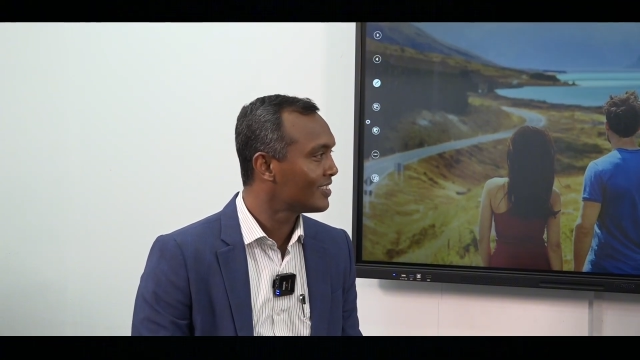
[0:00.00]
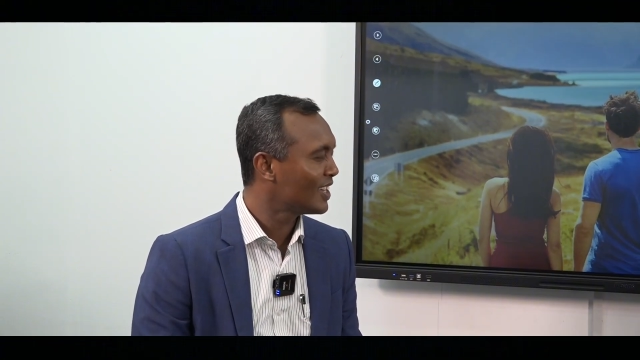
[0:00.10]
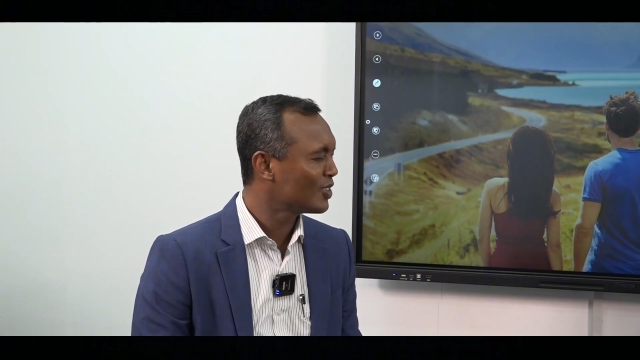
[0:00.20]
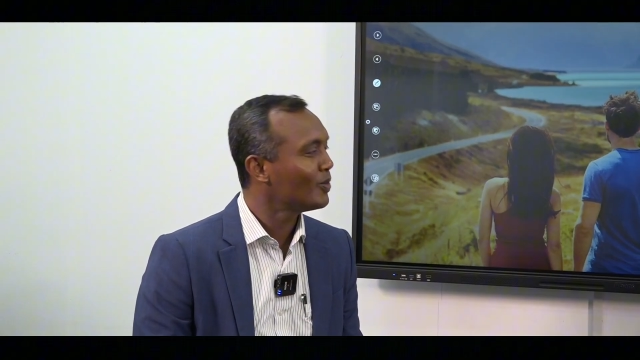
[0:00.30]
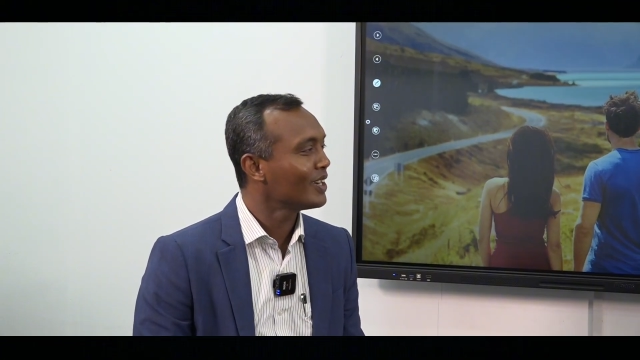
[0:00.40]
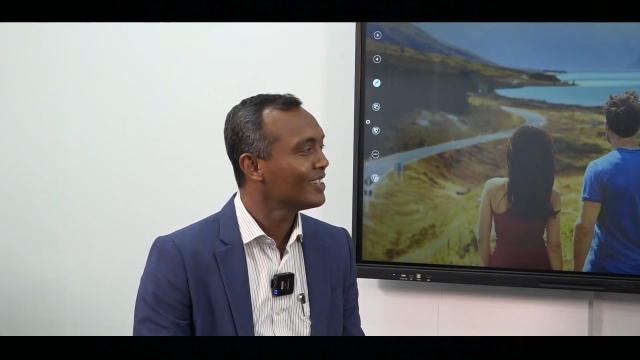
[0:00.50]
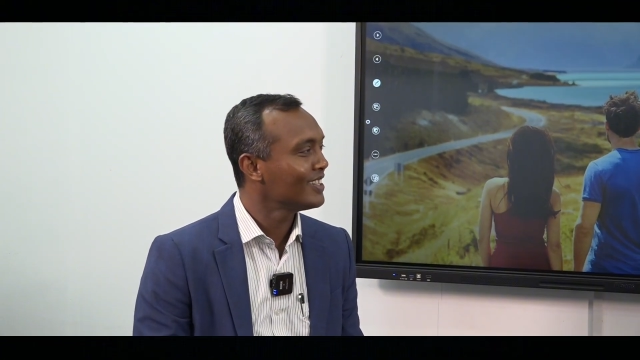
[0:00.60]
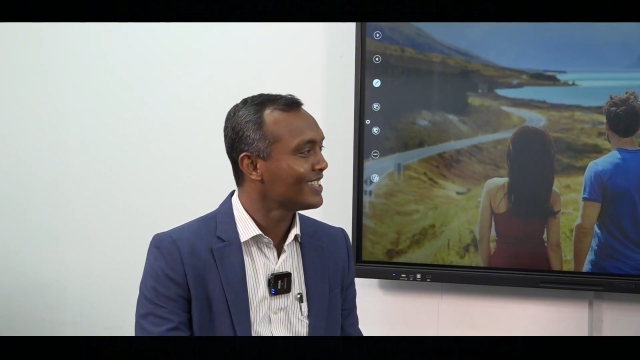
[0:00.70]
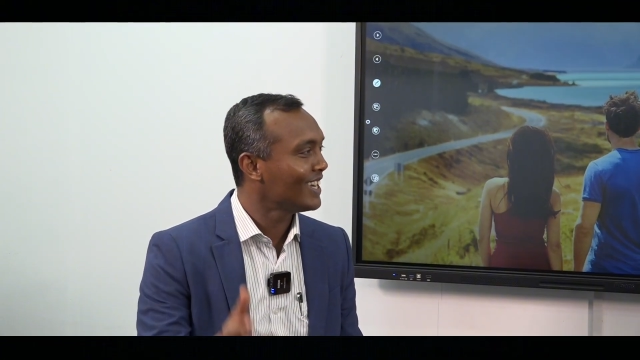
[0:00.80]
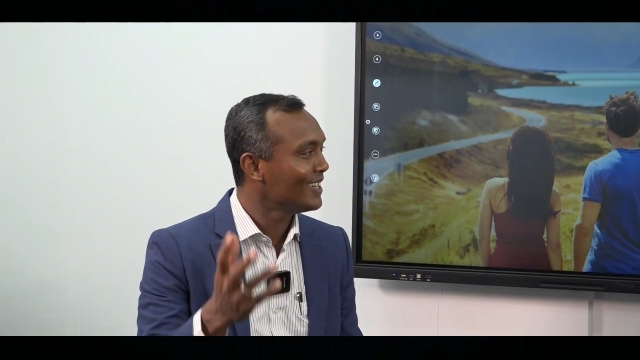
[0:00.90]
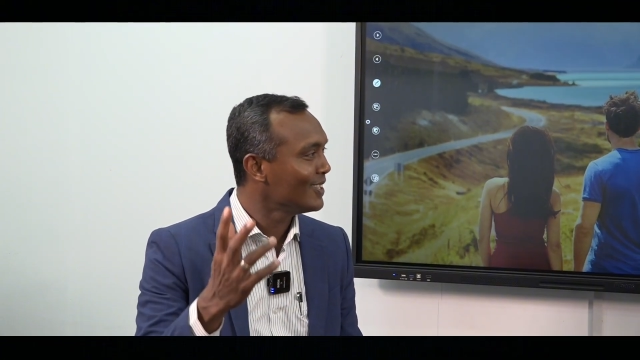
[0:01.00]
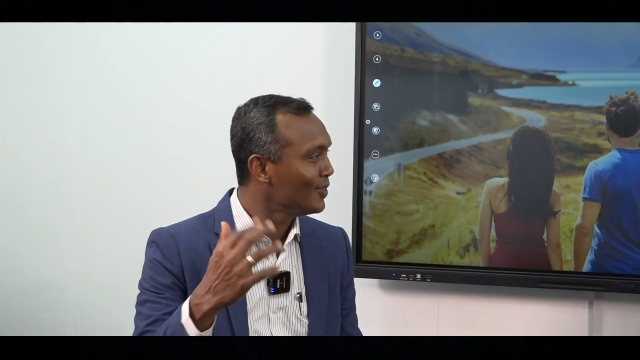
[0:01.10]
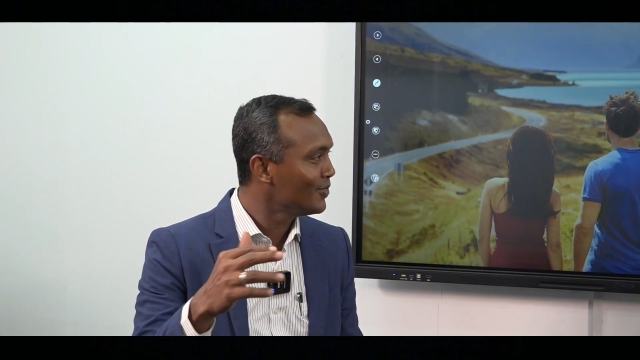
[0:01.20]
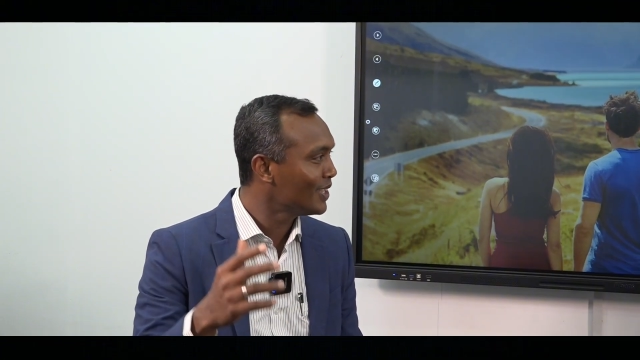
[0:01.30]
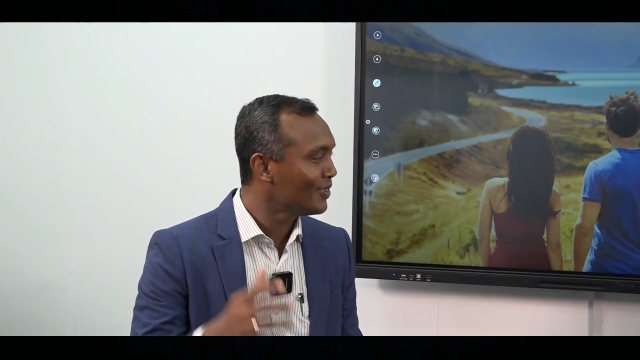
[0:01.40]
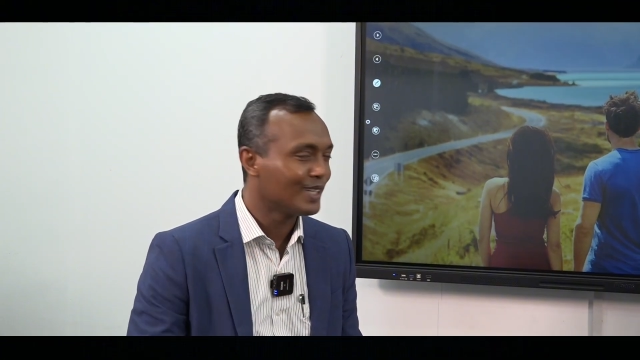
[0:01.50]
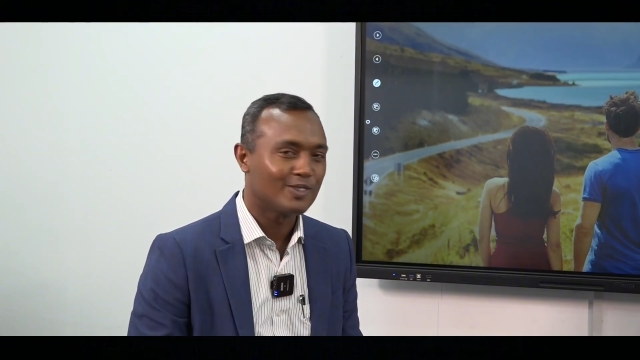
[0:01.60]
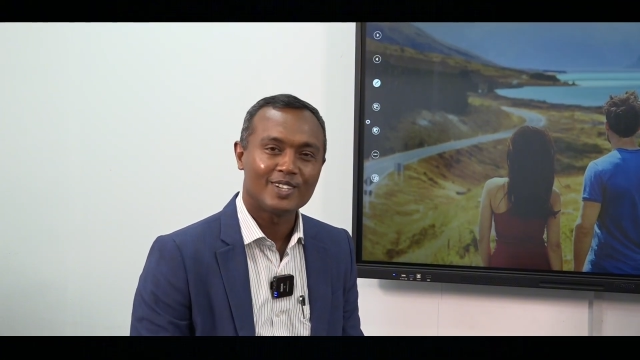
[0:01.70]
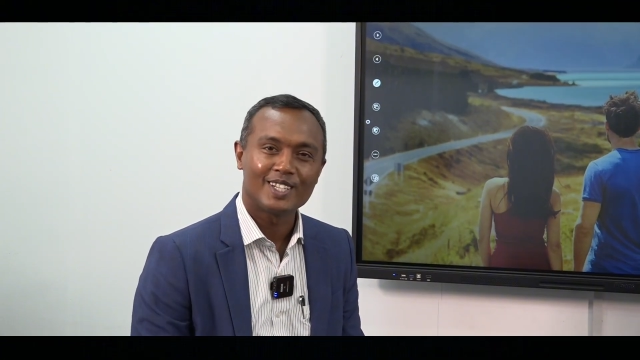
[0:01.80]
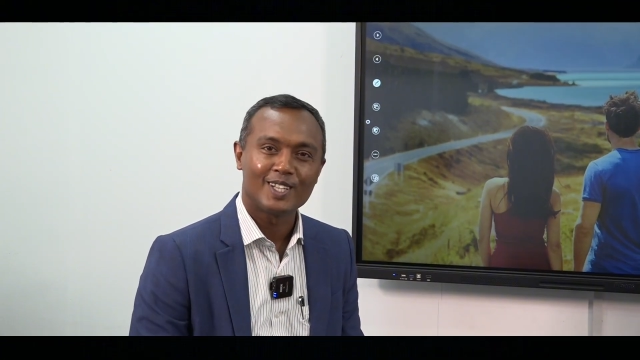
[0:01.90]
expecting a salary of
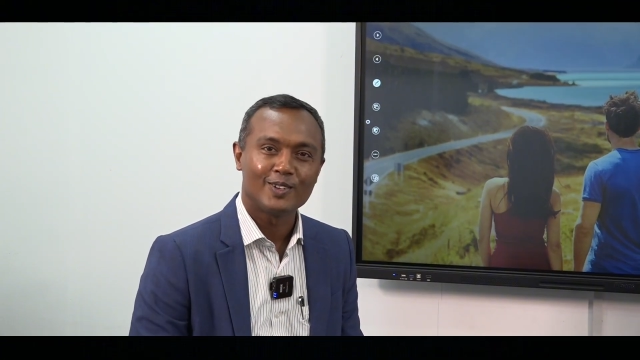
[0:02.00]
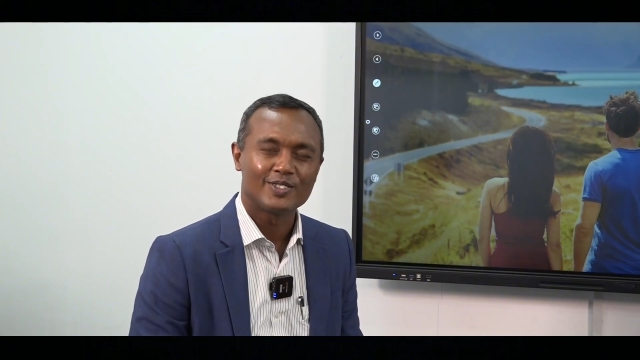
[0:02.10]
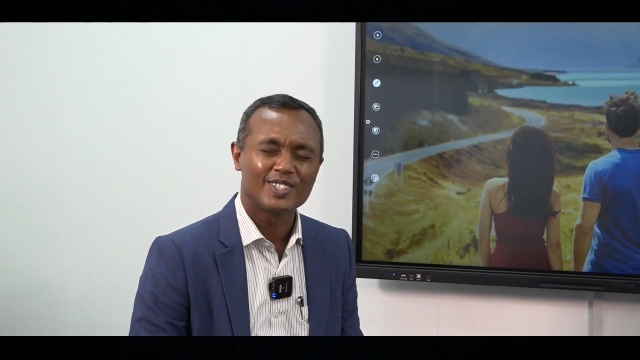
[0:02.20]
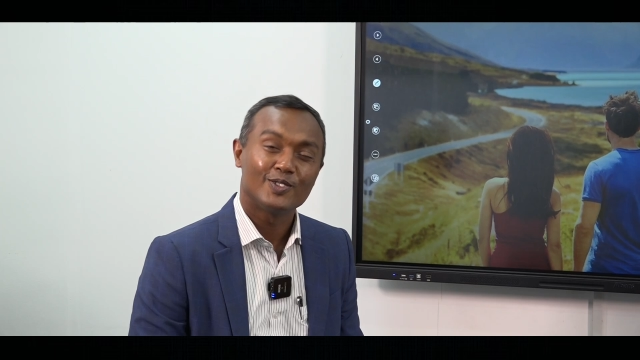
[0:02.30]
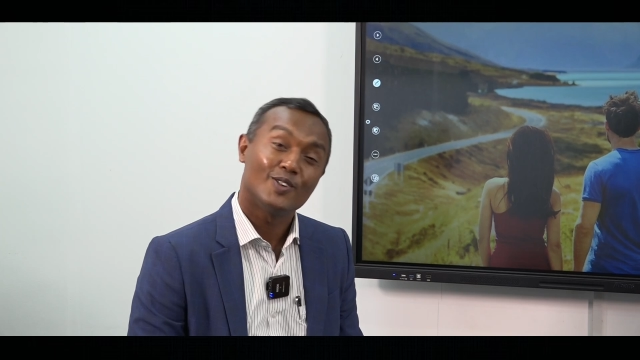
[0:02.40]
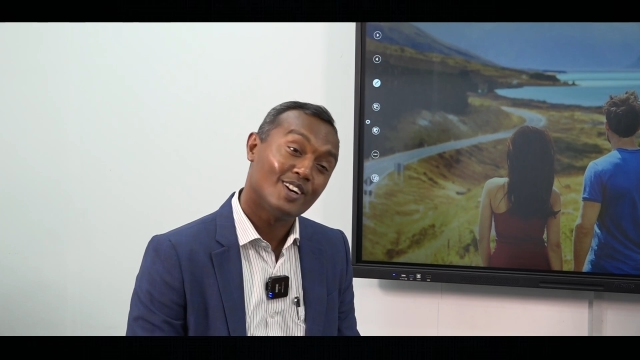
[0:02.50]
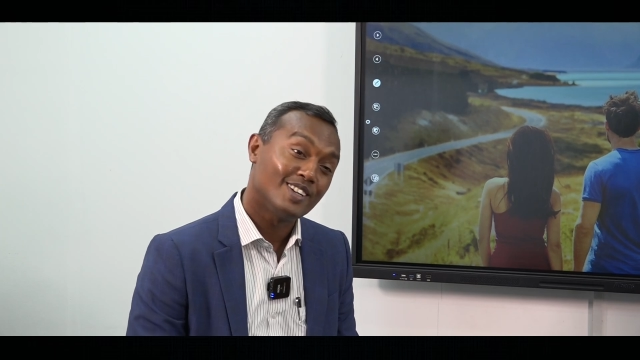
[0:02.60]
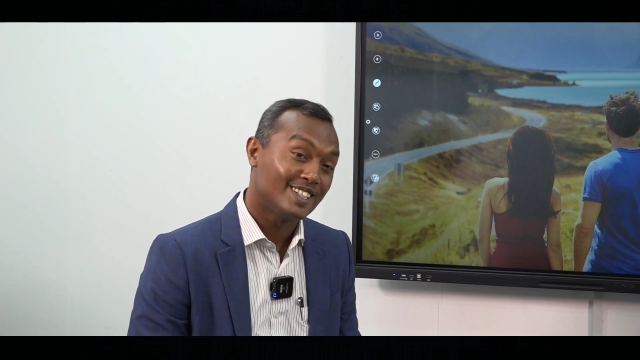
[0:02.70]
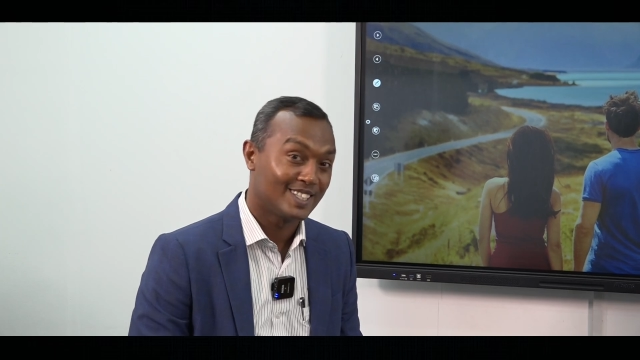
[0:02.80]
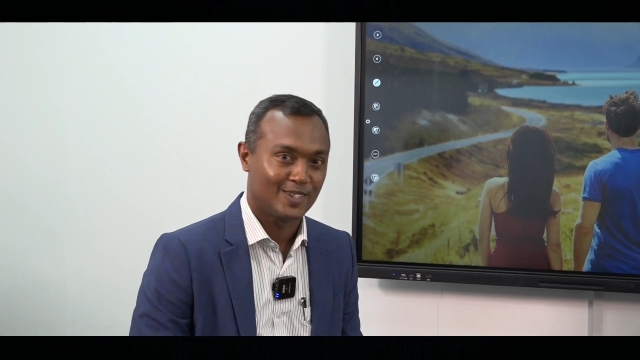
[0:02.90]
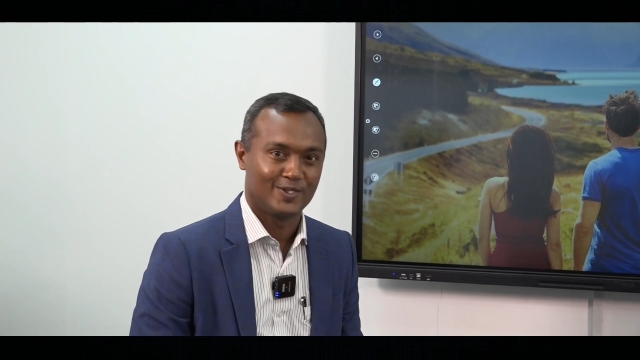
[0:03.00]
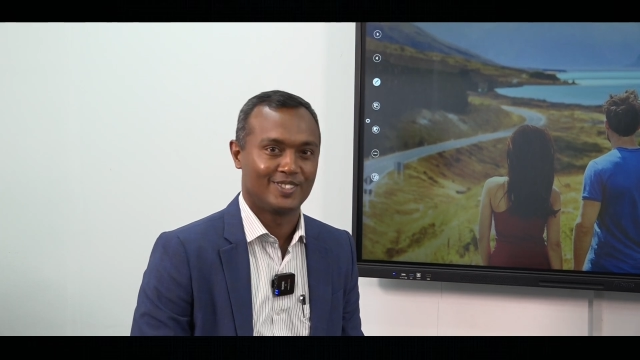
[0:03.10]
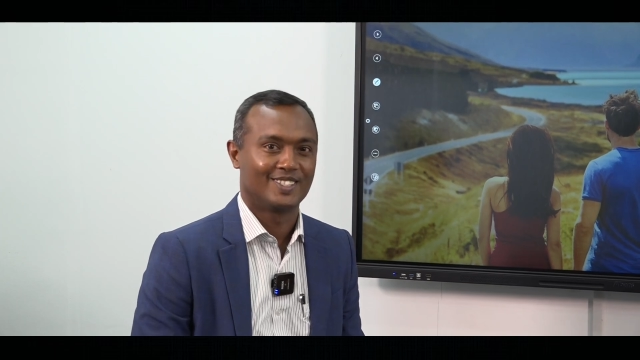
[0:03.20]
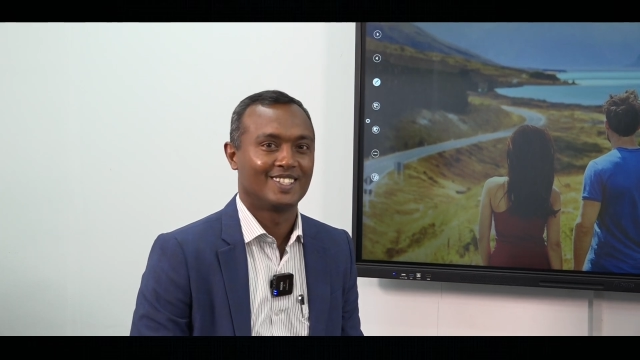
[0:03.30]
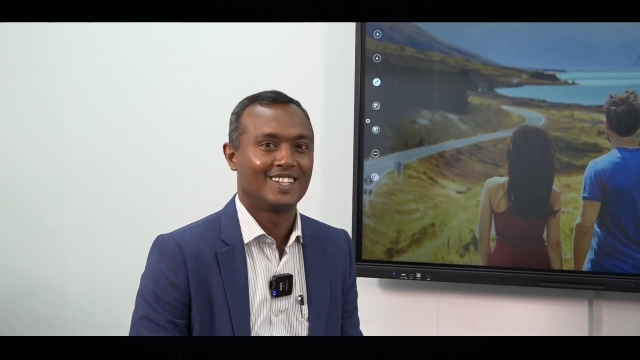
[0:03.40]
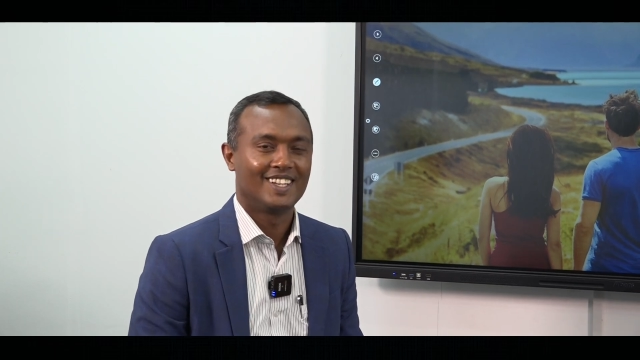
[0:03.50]
75,000 or 100,000.